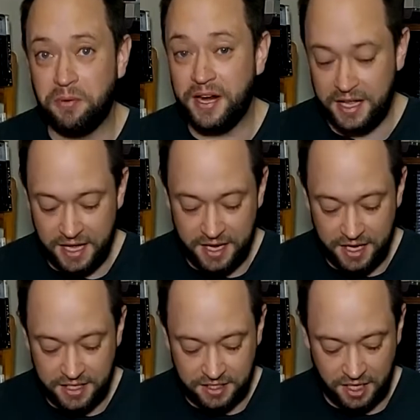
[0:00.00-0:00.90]
but it
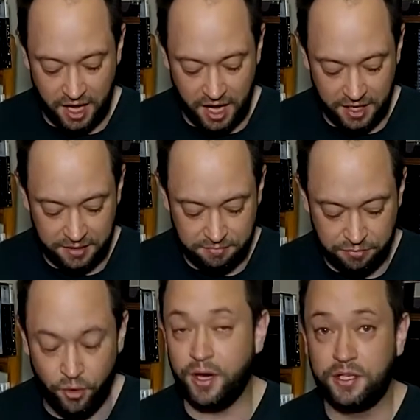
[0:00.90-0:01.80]
is not
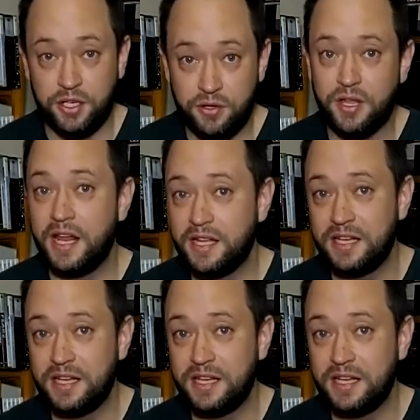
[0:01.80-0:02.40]
going to do that.